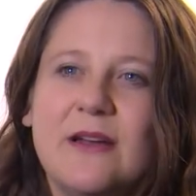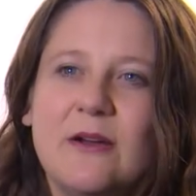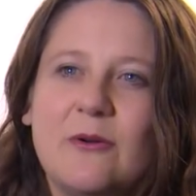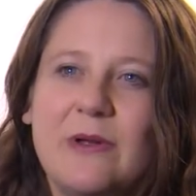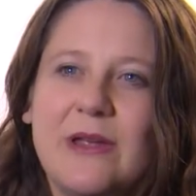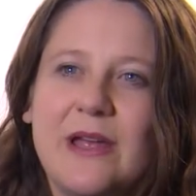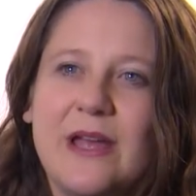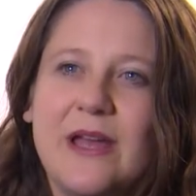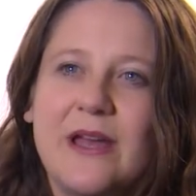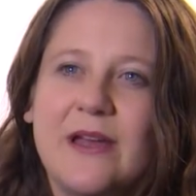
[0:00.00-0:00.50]

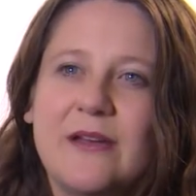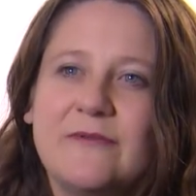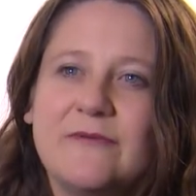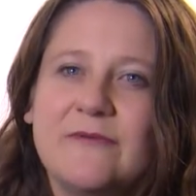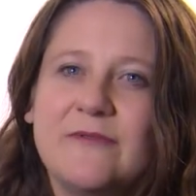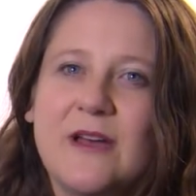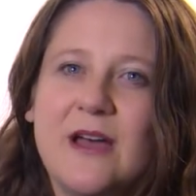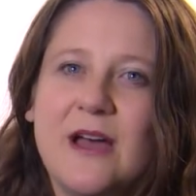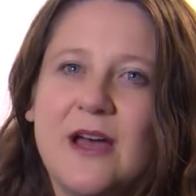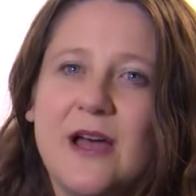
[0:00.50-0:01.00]
We have
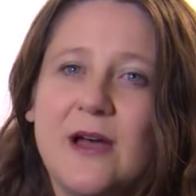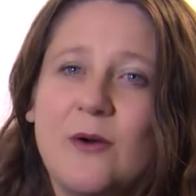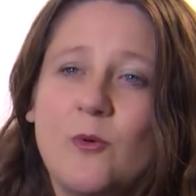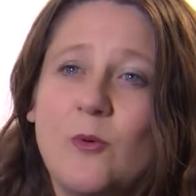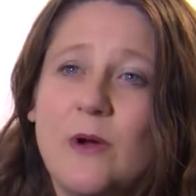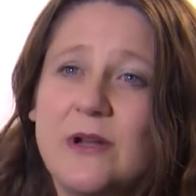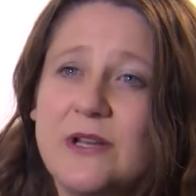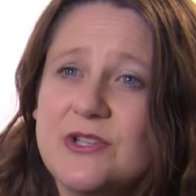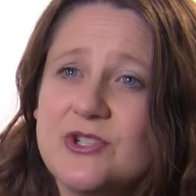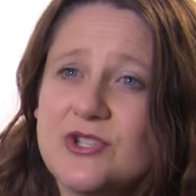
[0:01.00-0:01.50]

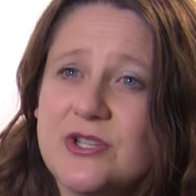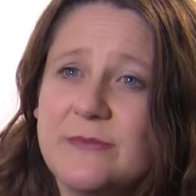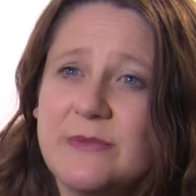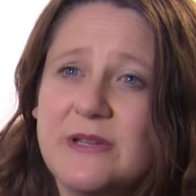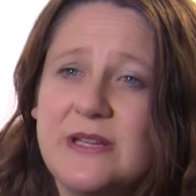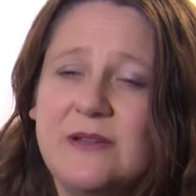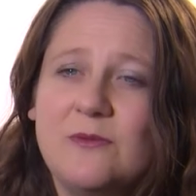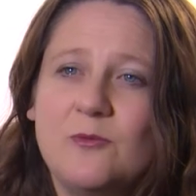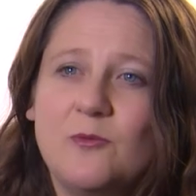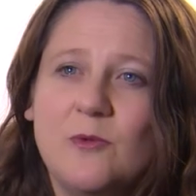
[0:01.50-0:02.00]
1 in
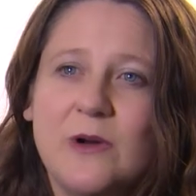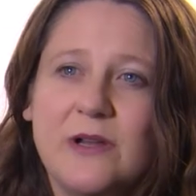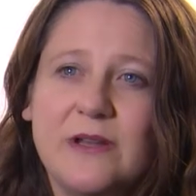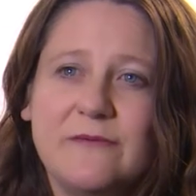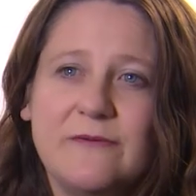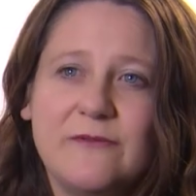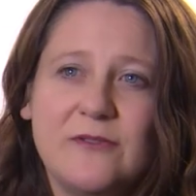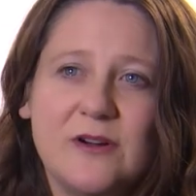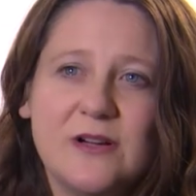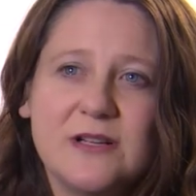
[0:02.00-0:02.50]
Germany, 1
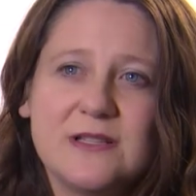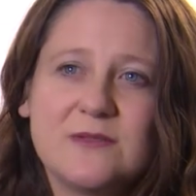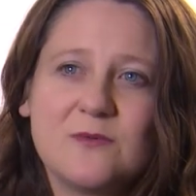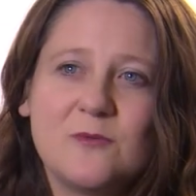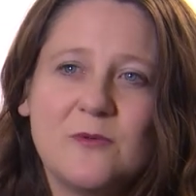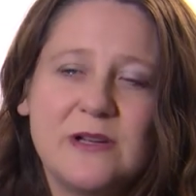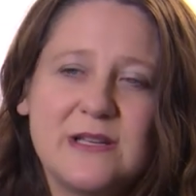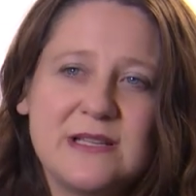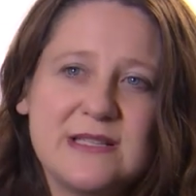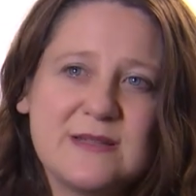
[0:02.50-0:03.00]
in France,
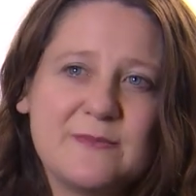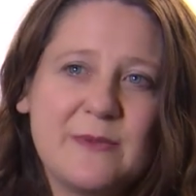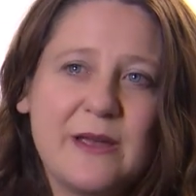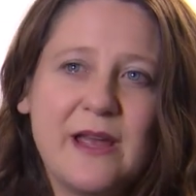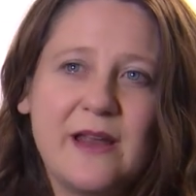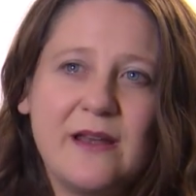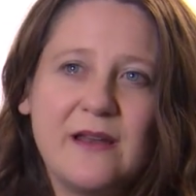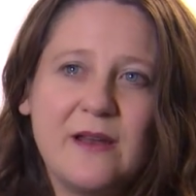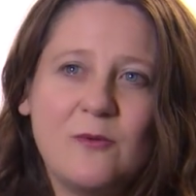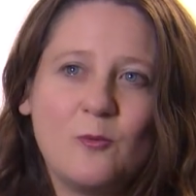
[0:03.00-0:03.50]
1 in
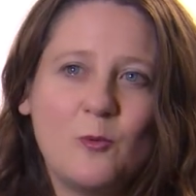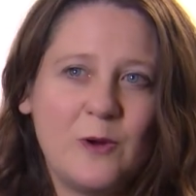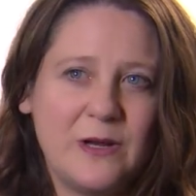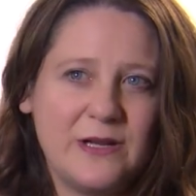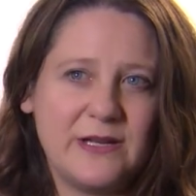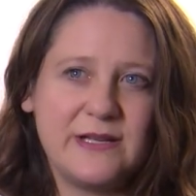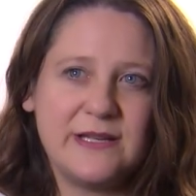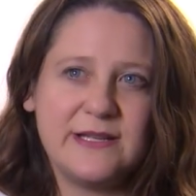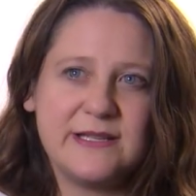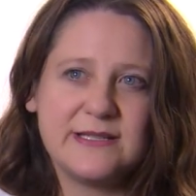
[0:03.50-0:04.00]
Spain and 1
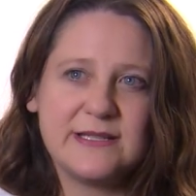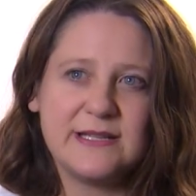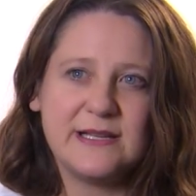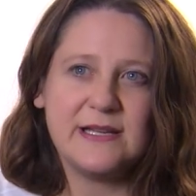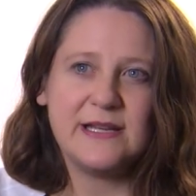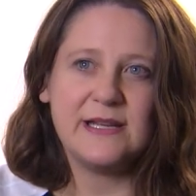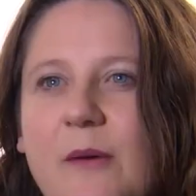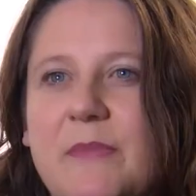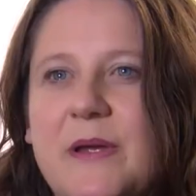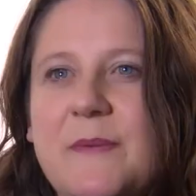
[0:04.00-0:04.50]
in
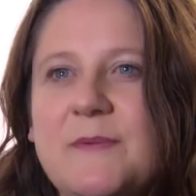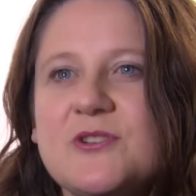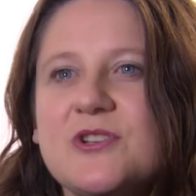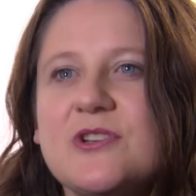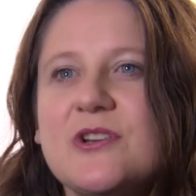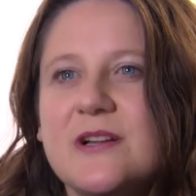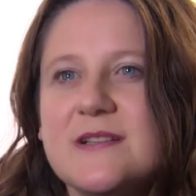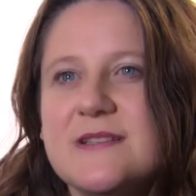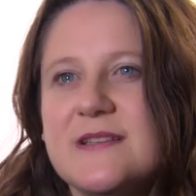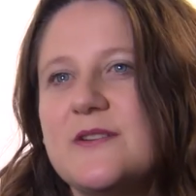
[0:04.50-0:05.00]
Italy. People
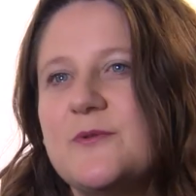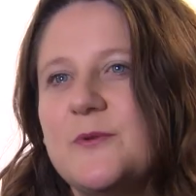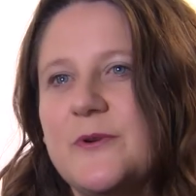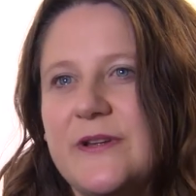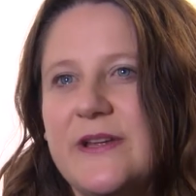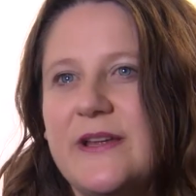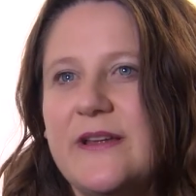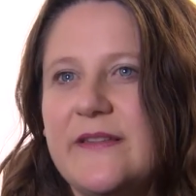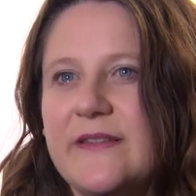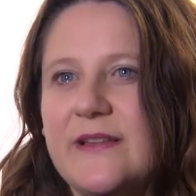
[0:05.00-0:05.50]
should consider
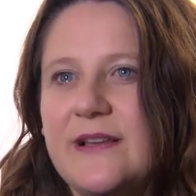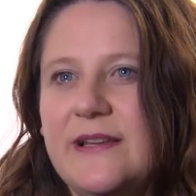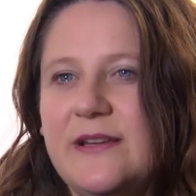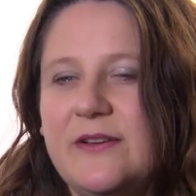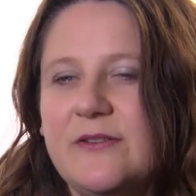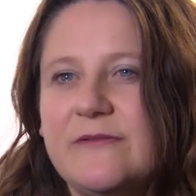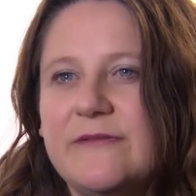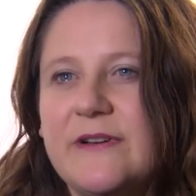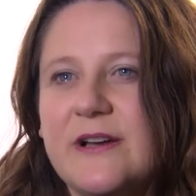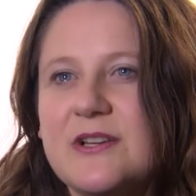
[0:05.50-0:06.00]
working in the
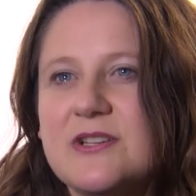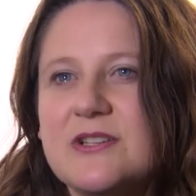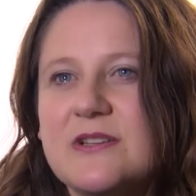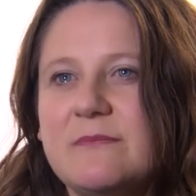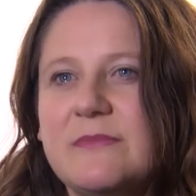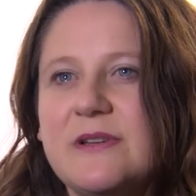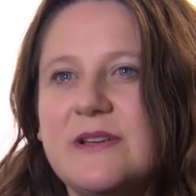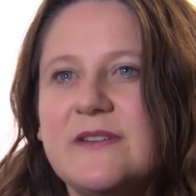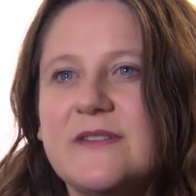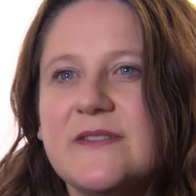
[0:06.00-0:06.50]
legal
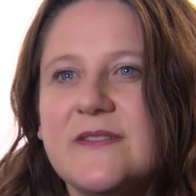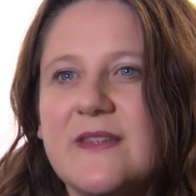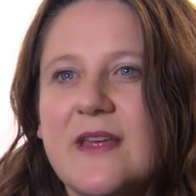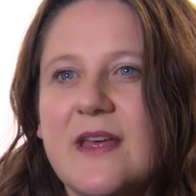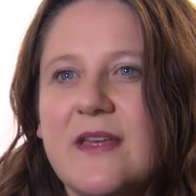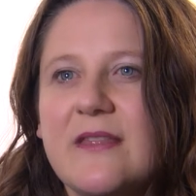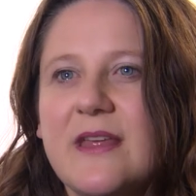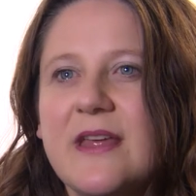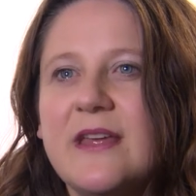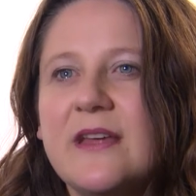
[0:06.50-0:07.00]
function because
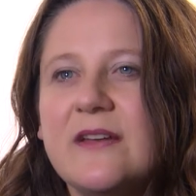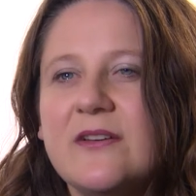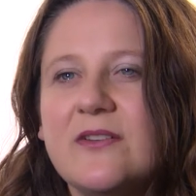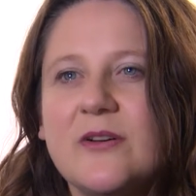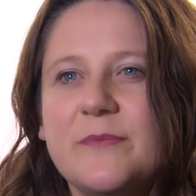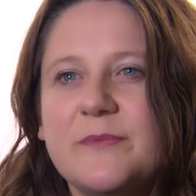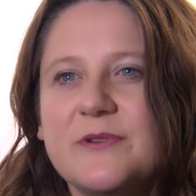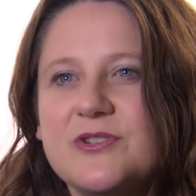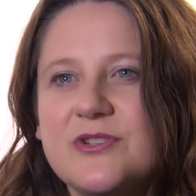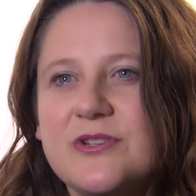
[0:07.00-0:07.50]
they get an
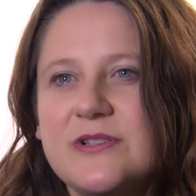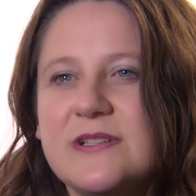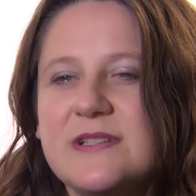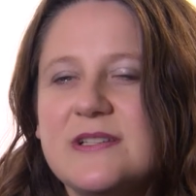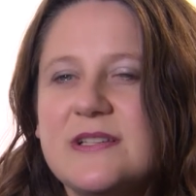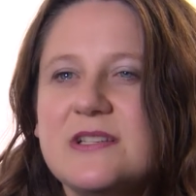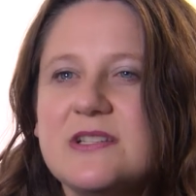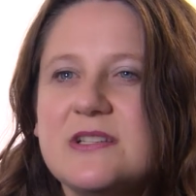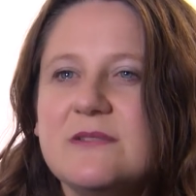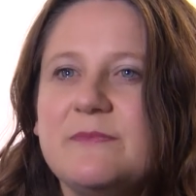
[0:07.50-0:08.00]

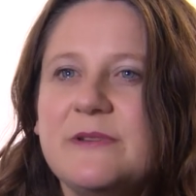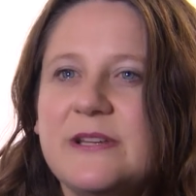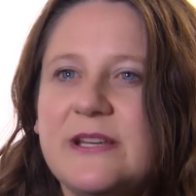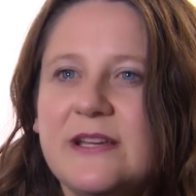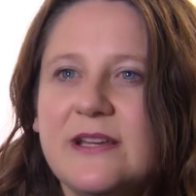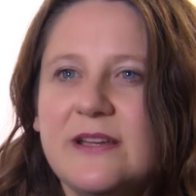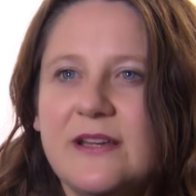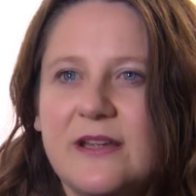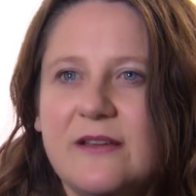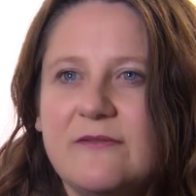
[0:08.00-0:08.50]
opportunity to
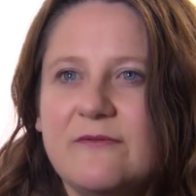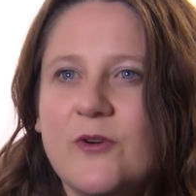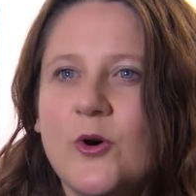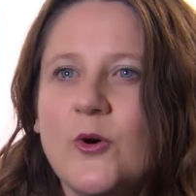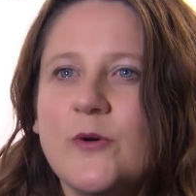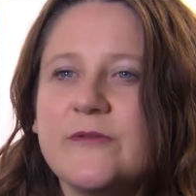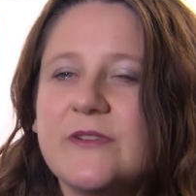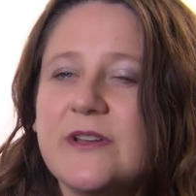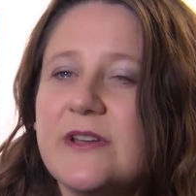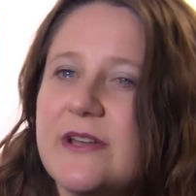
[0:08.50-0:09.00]
be
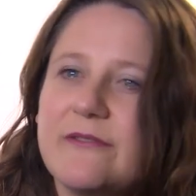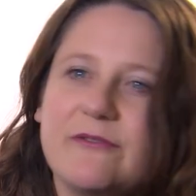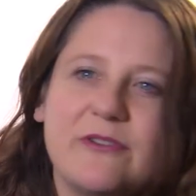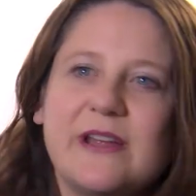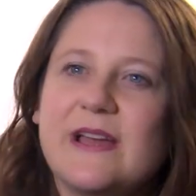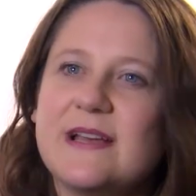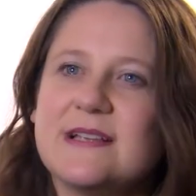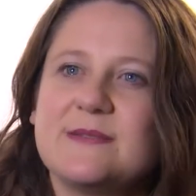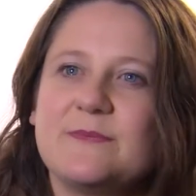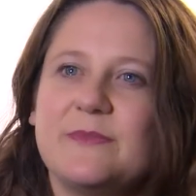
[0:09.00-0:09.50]
involved in
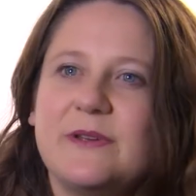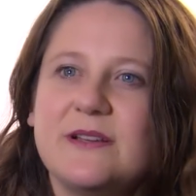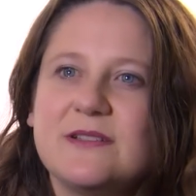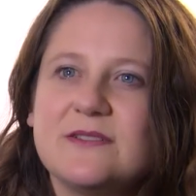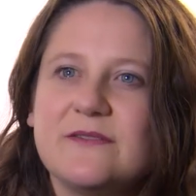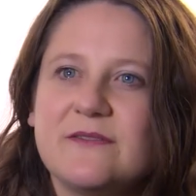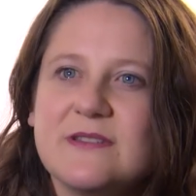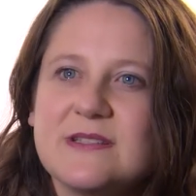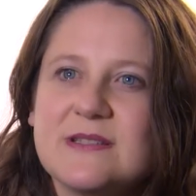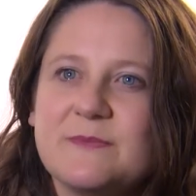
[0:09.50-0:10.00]
every aspect
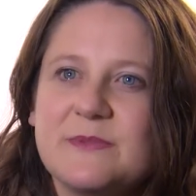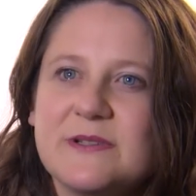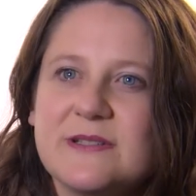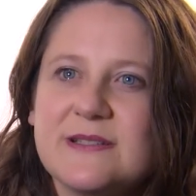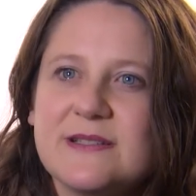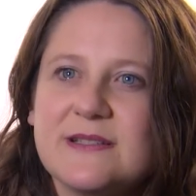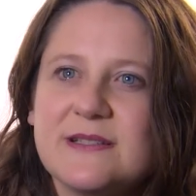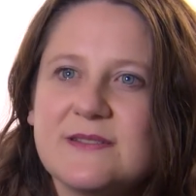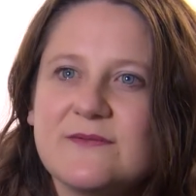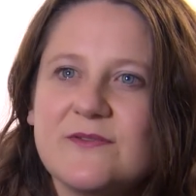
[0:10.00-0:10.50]
of this
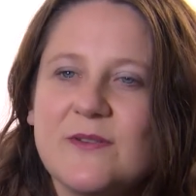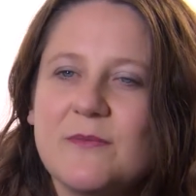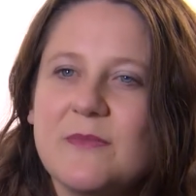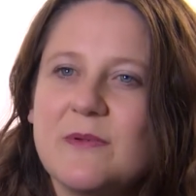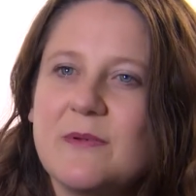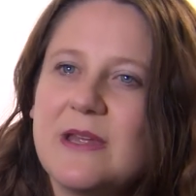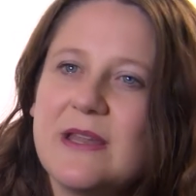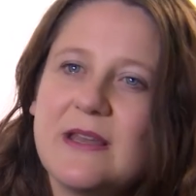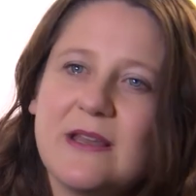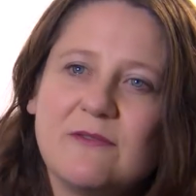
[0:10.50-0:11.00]
business, from
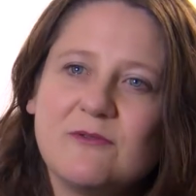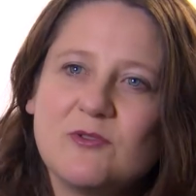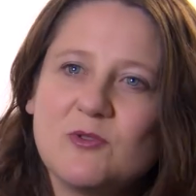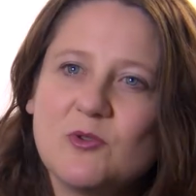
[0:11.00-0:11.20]
the beginning